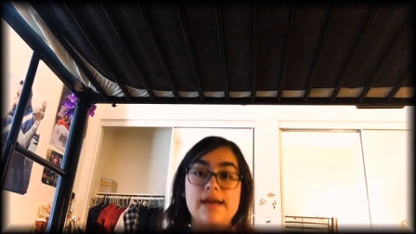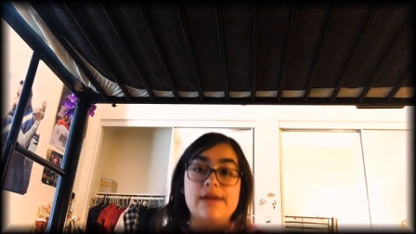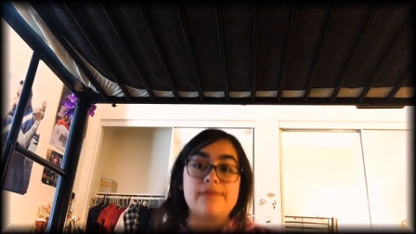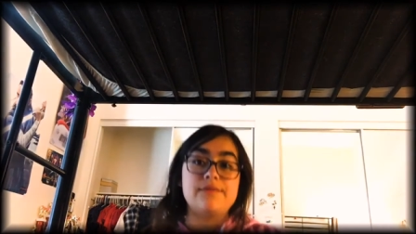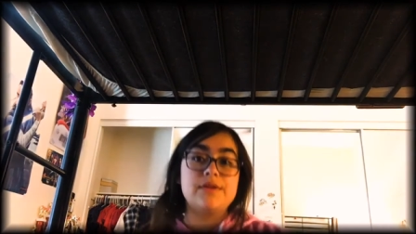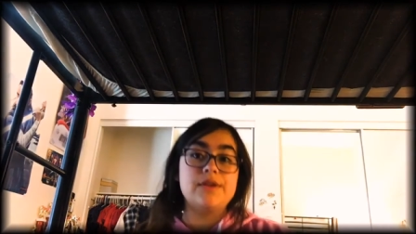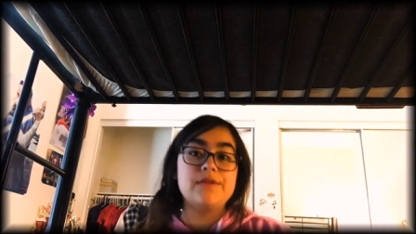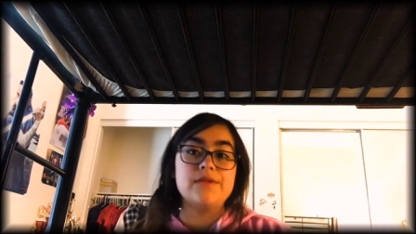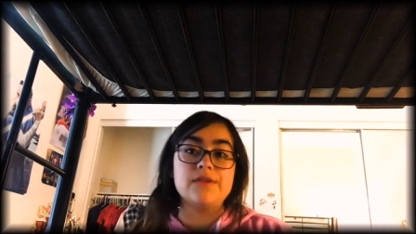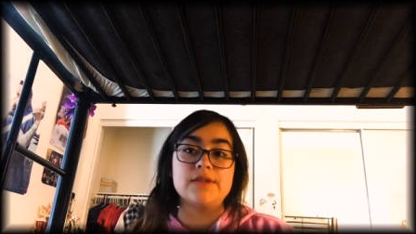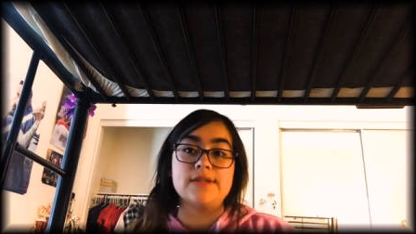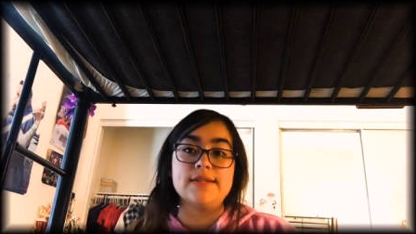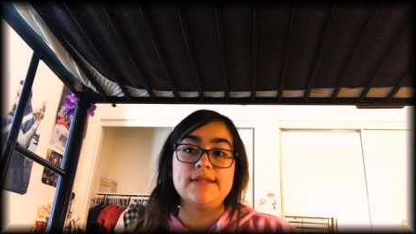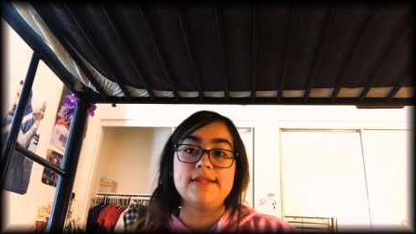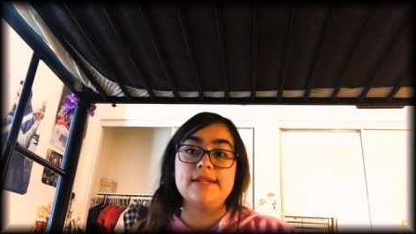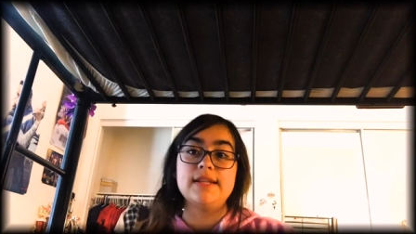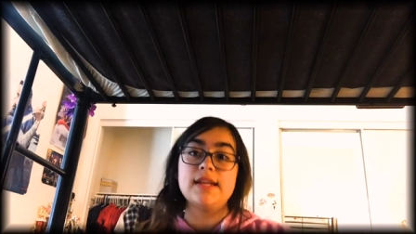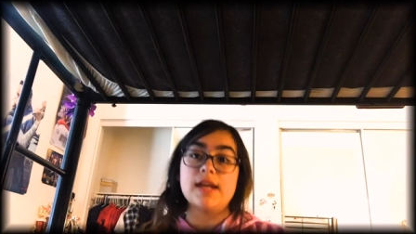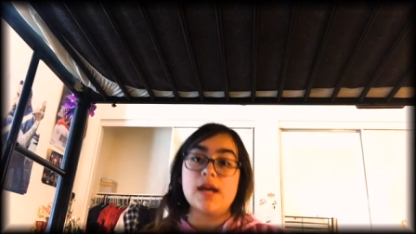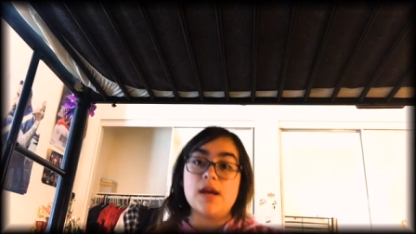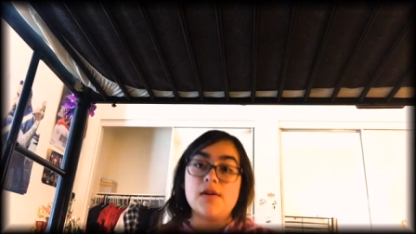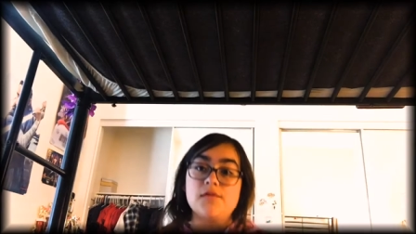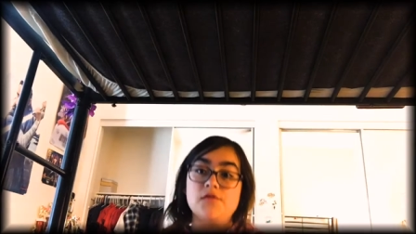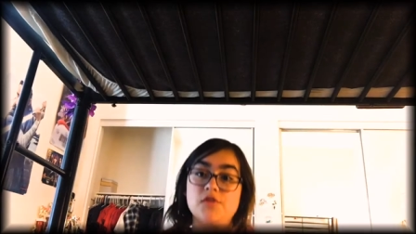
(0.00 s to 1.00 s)
I've never seen
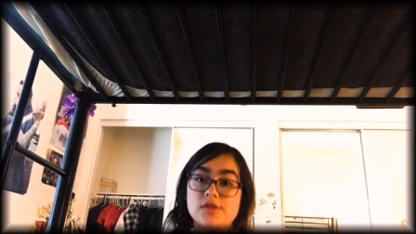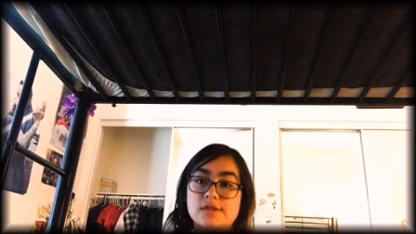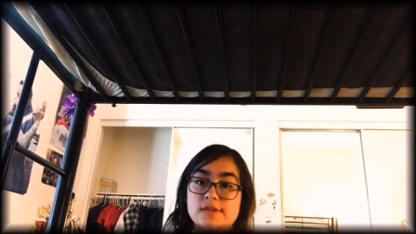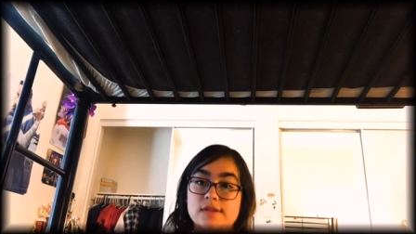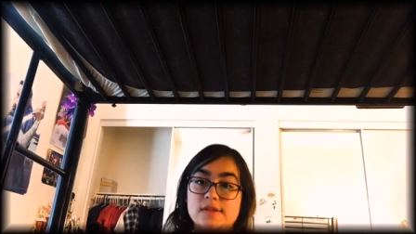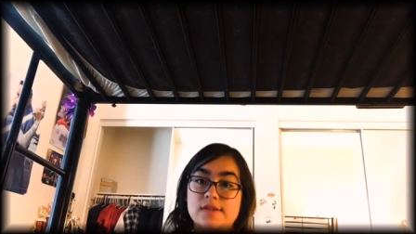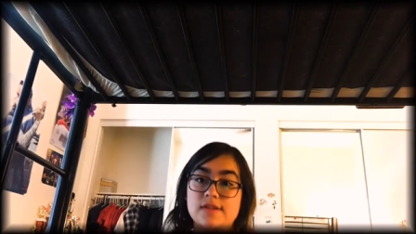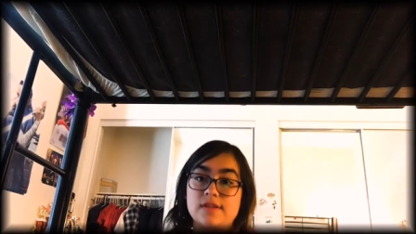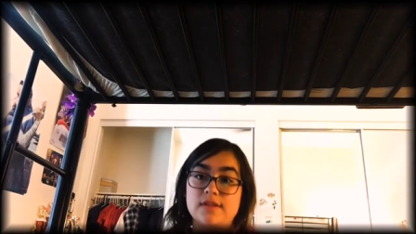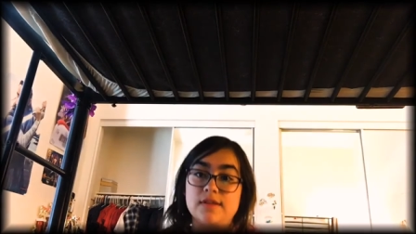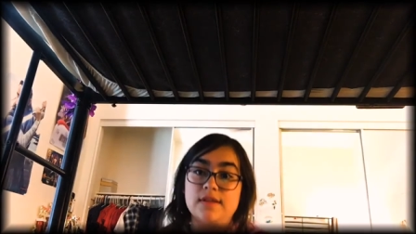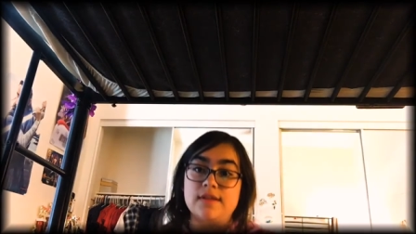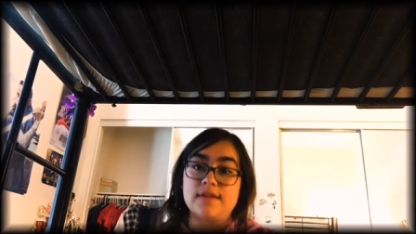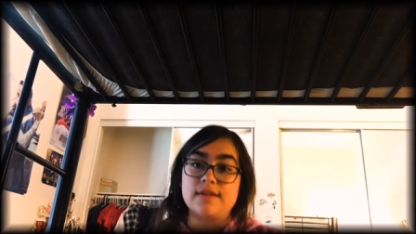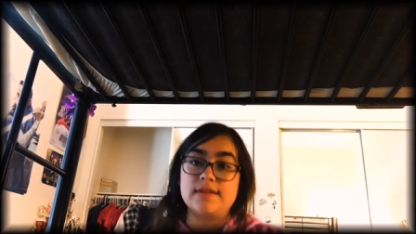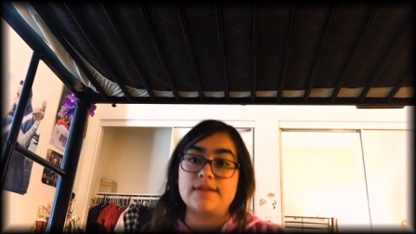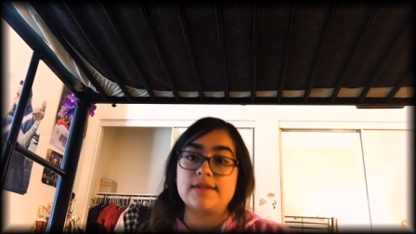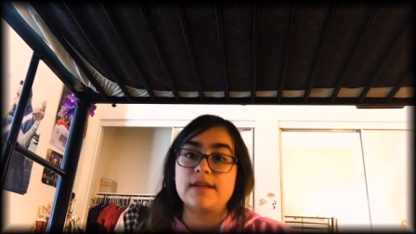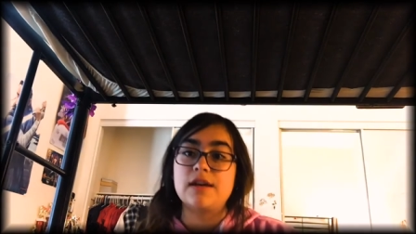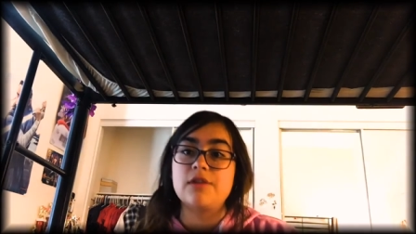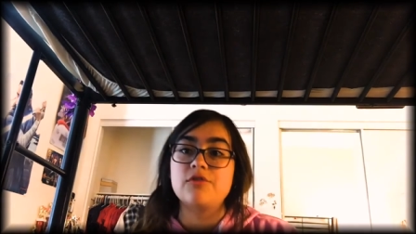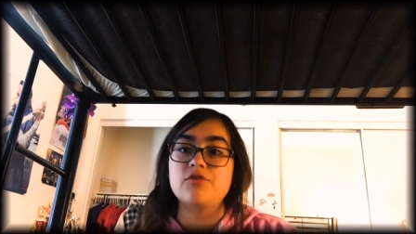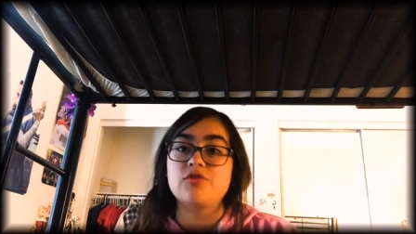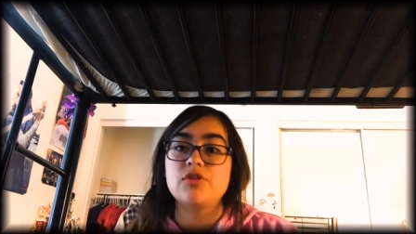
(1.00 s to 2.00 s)
it, I've just listened to the
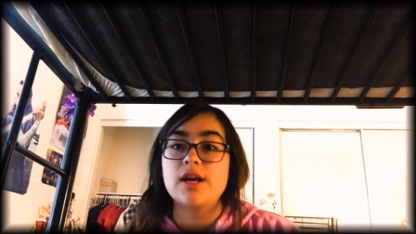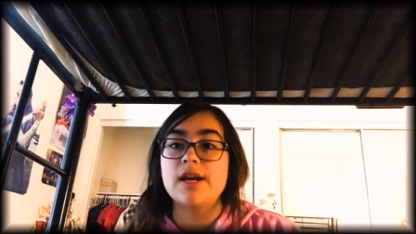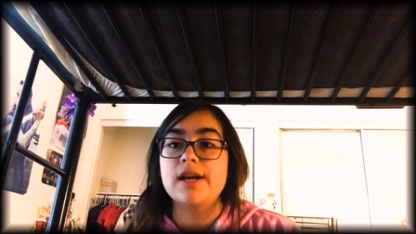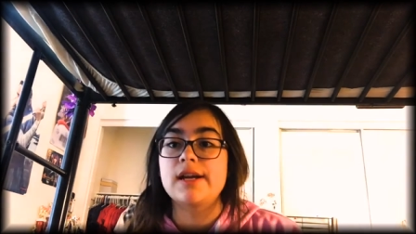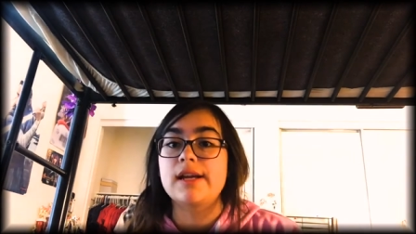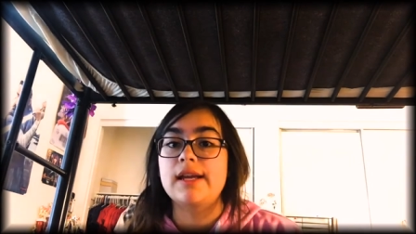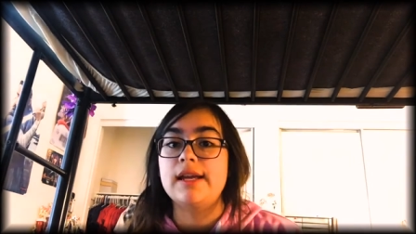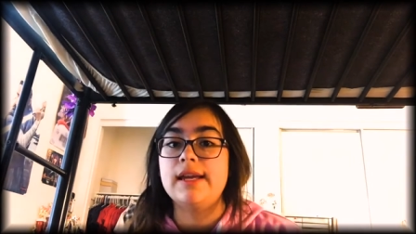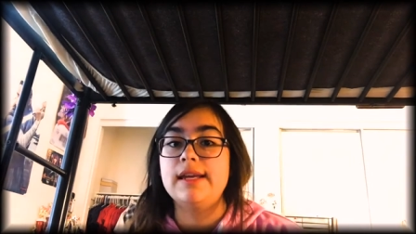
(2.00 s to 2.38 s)
soundtrack.